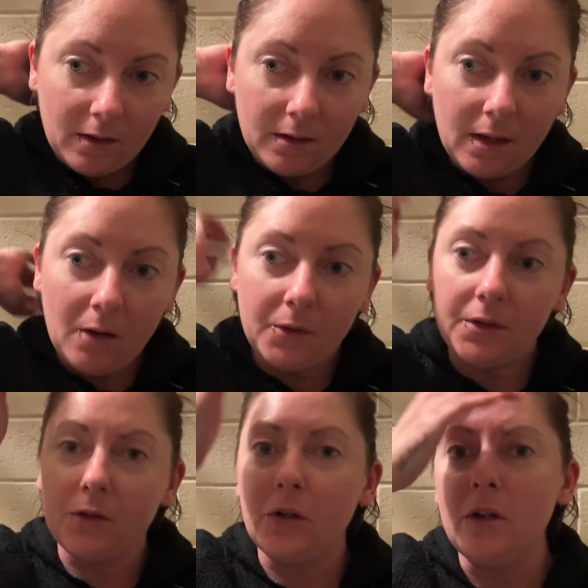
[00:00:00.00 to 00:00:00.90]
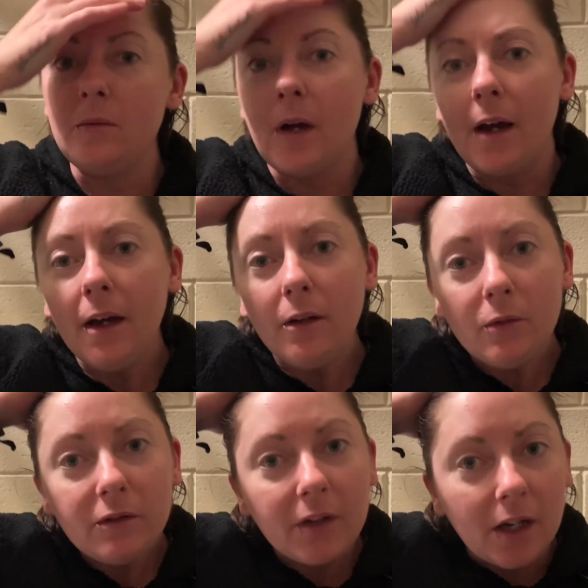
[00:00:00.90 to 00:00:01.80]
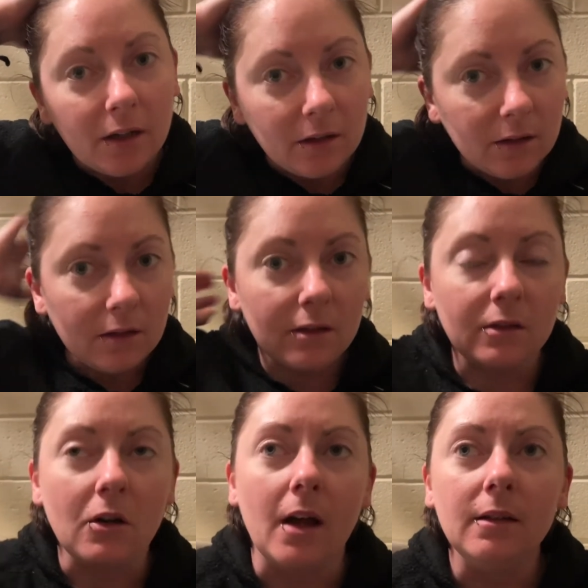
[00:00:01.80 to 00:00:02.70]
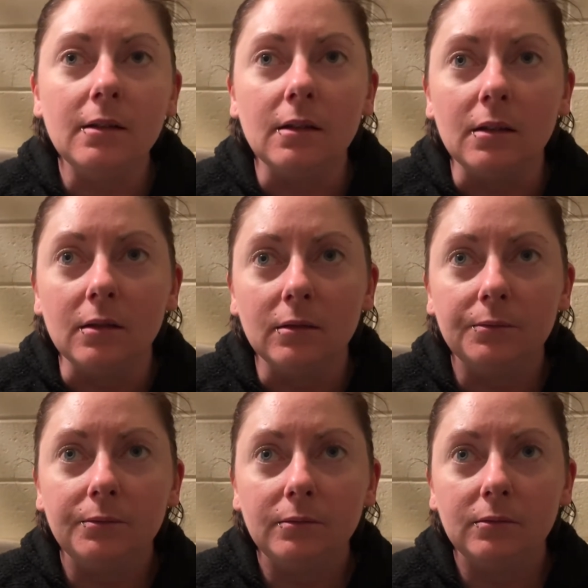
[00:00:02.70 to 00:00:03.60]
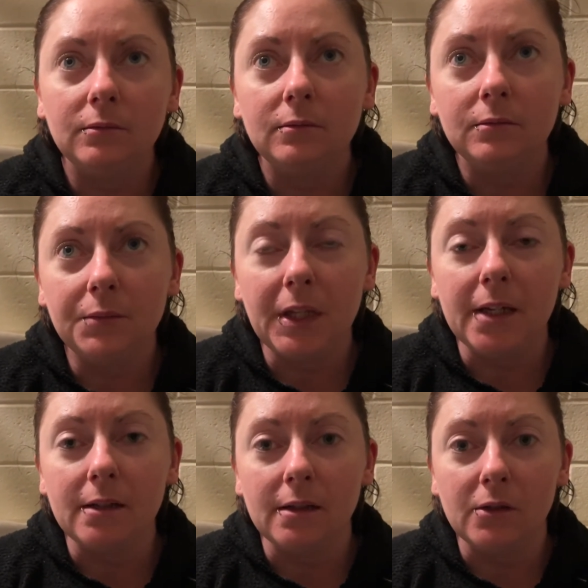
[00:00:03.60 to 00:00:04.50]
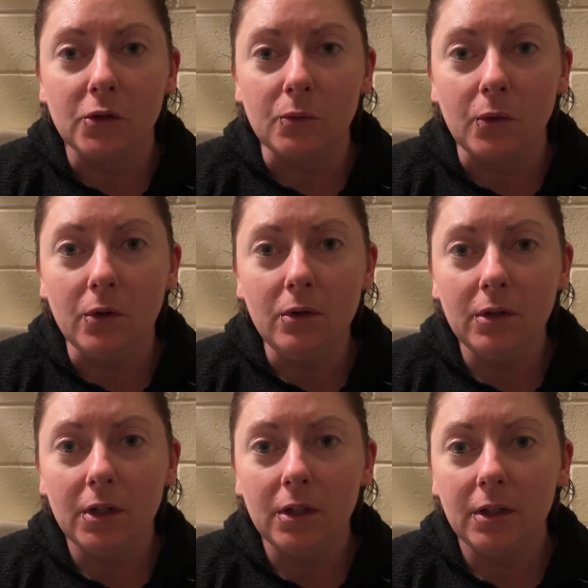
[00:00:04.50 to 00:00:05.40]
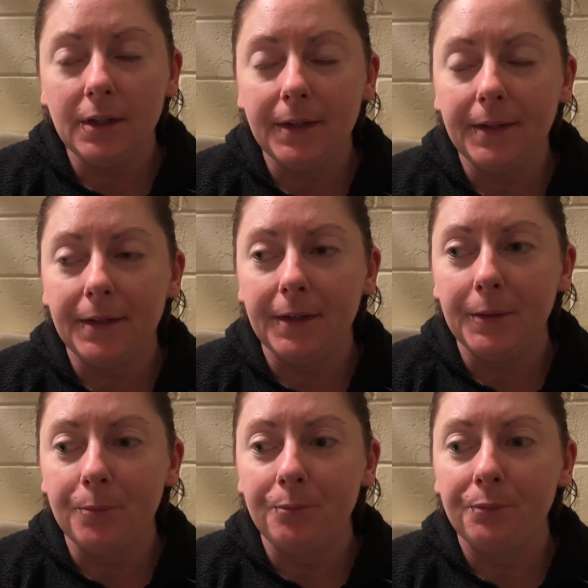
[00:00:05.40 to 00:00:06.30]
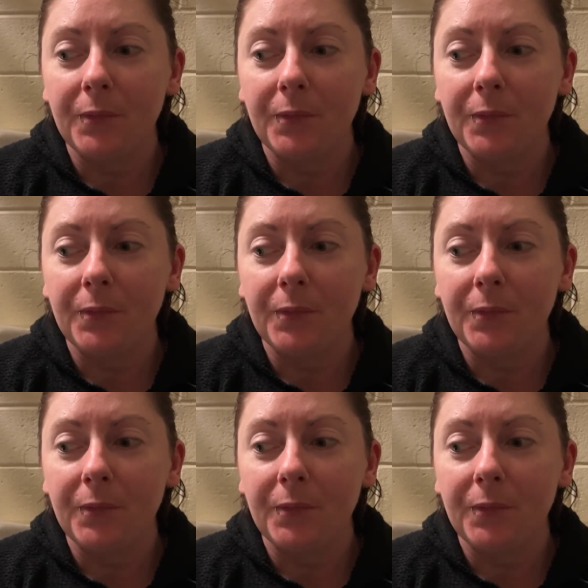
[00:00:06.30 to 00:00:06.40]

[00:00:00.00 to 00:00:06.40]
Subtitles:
that wasn't too bad. We found nicer places to walk. I